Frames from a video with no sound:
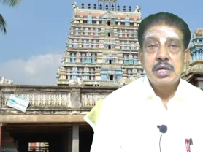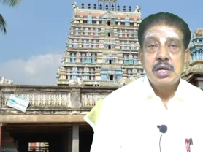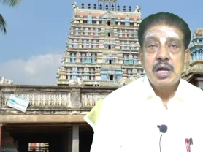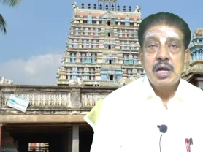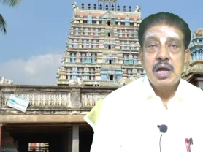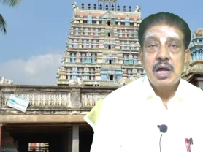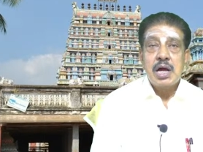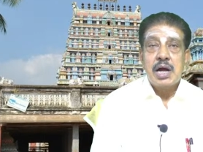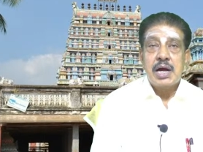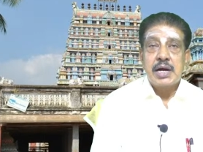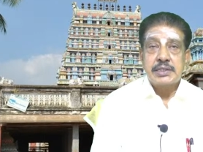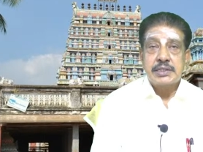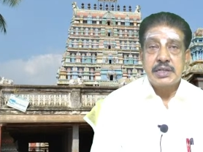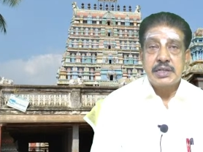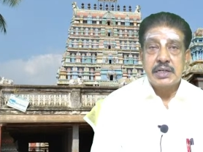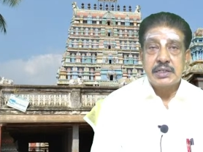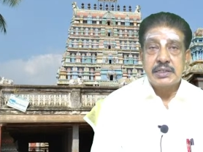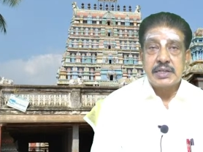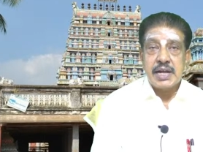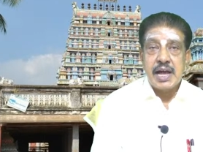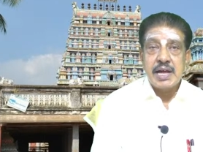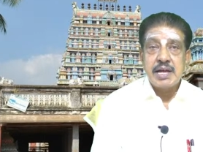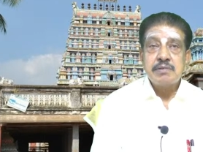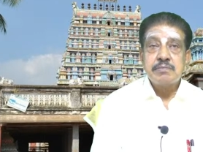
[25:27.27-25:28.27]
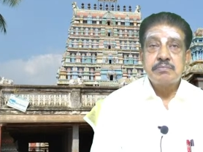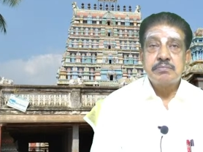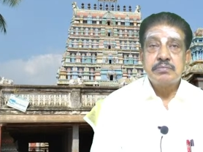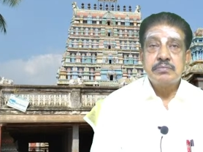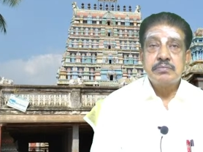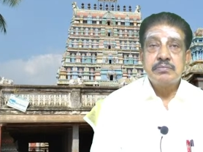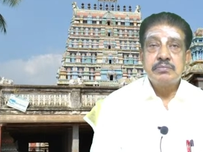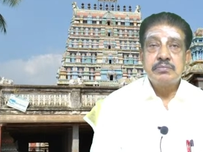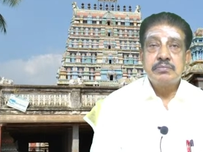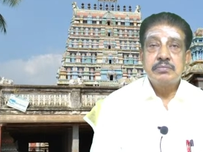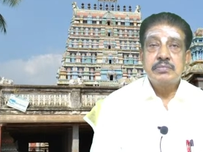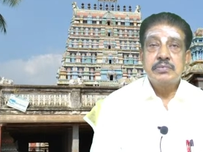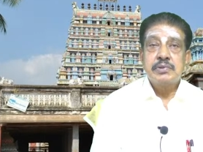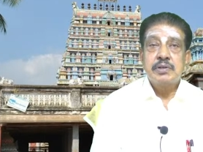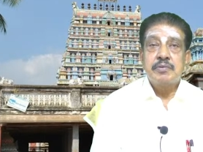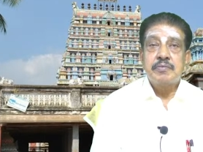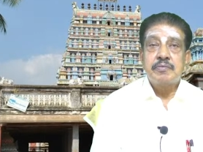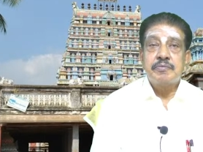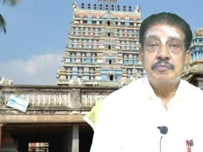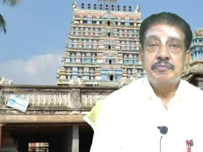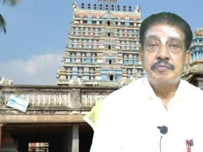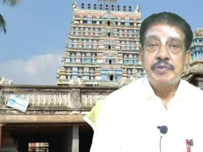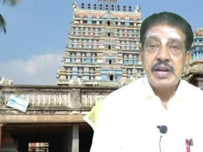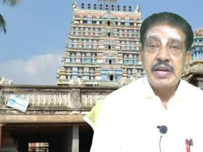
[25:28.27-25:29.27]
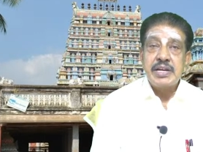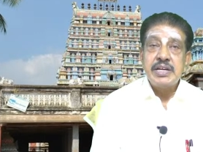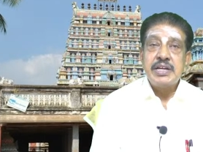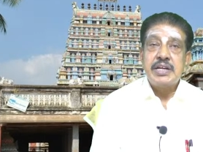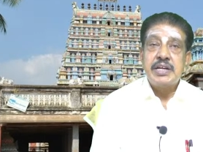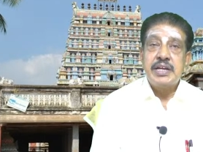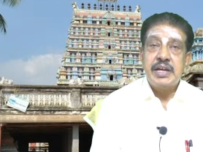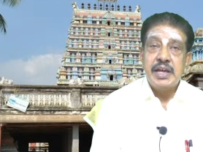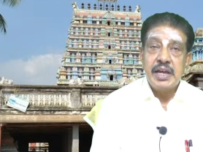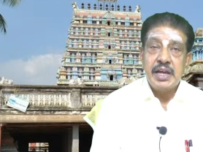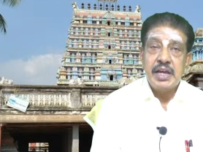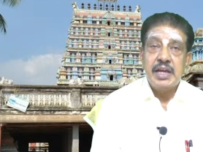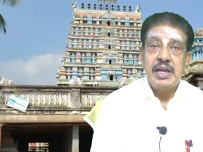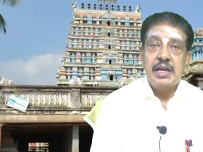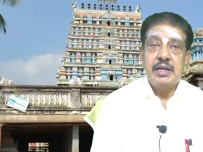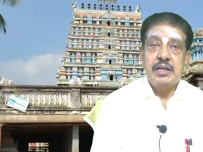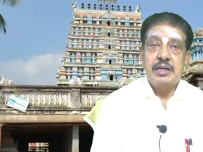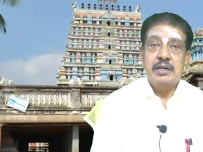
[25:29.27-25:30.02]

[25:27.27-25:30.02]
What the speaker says: At that time, when he